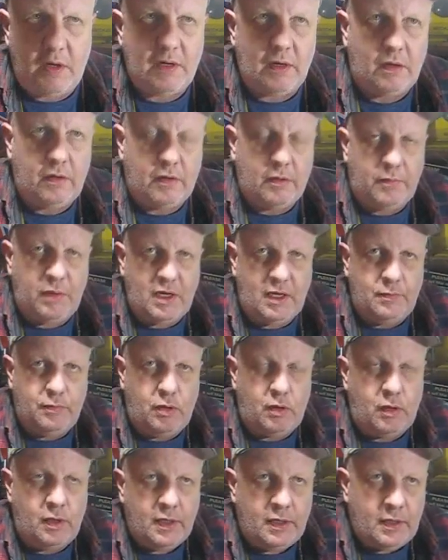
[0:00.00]
lot of
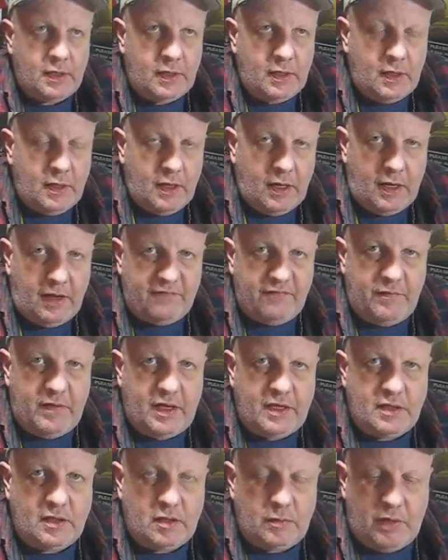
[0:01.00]
people have
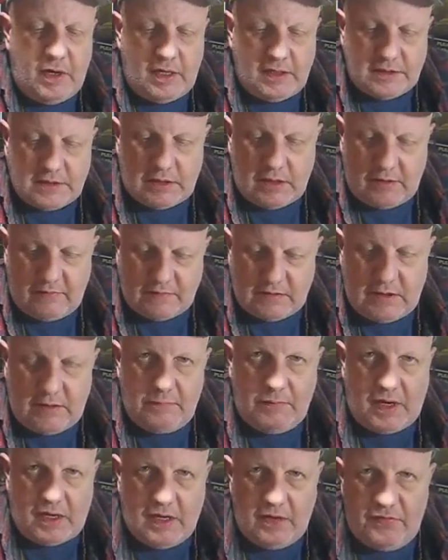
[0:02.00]
made in the past, and I've seen
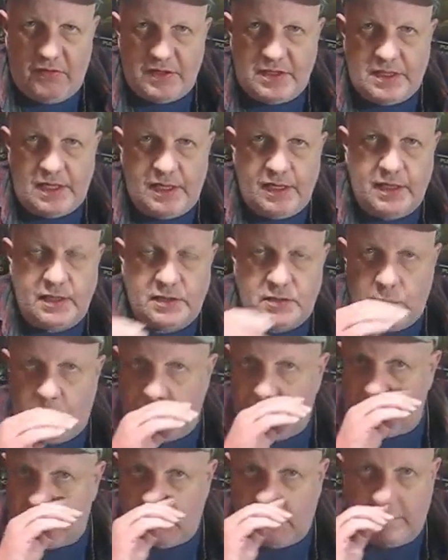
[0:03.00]
back in the days
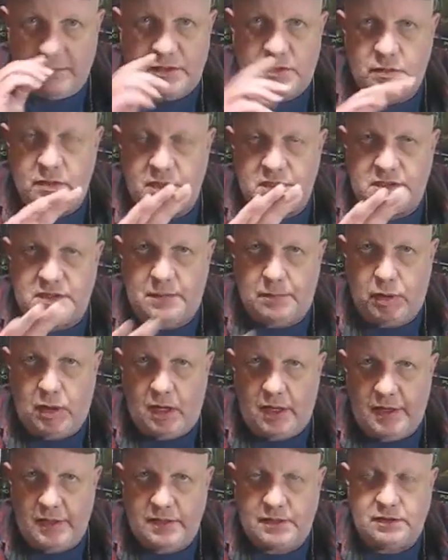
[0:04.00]
when drums were
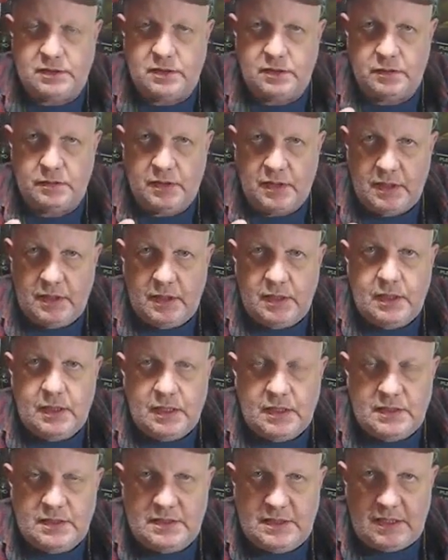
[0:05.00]
supplied to
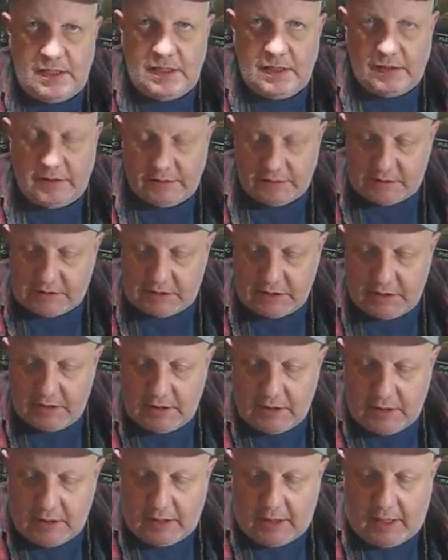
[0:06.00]
dealers
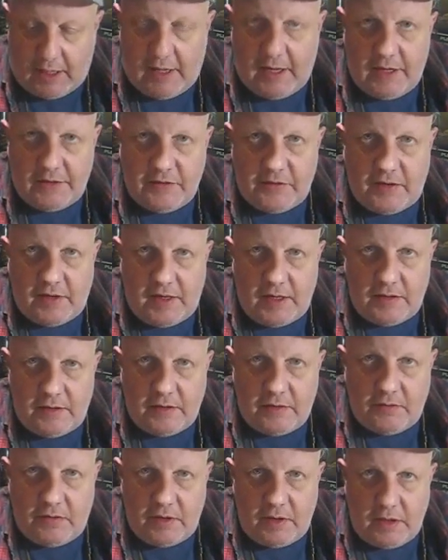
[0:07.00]
and
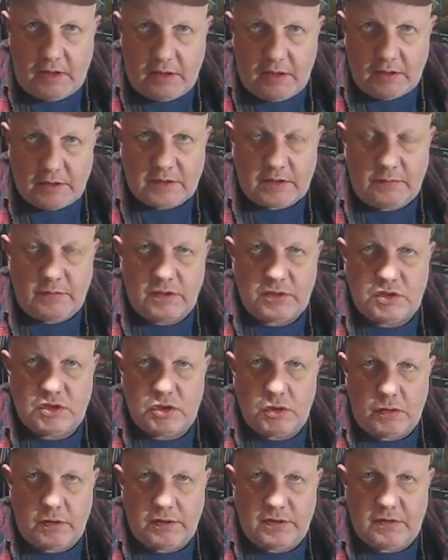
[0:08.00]
then the customer's
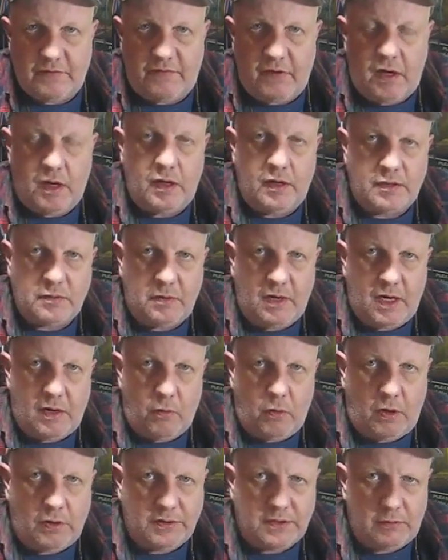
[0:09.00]
choice of hardware
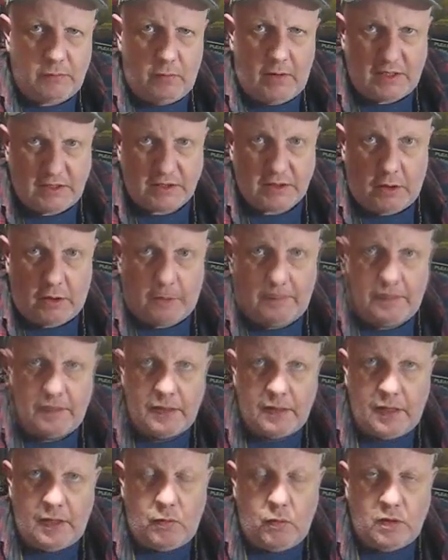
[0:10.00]
went on.
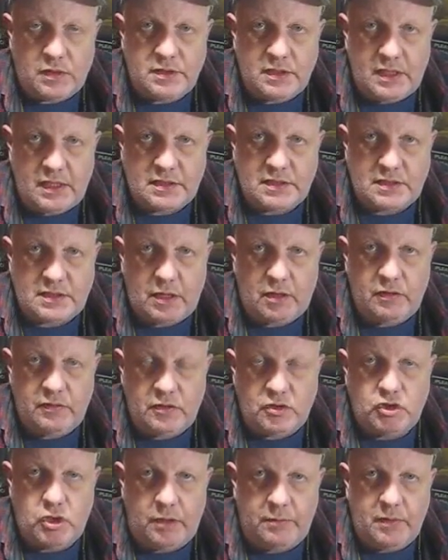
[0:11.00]
It wasn't necessarily the
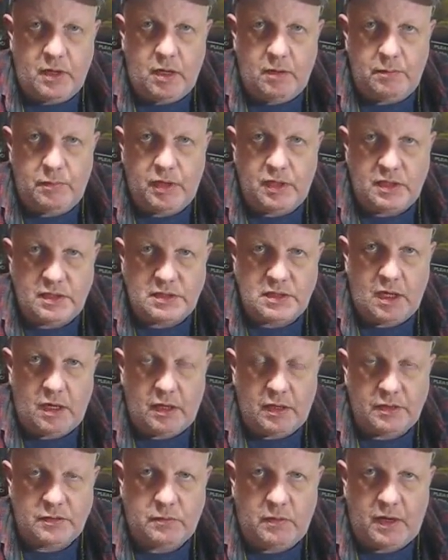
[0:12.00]
drum company's
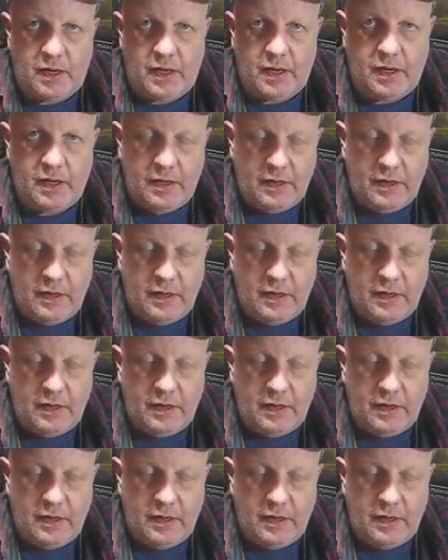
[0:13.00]
hardware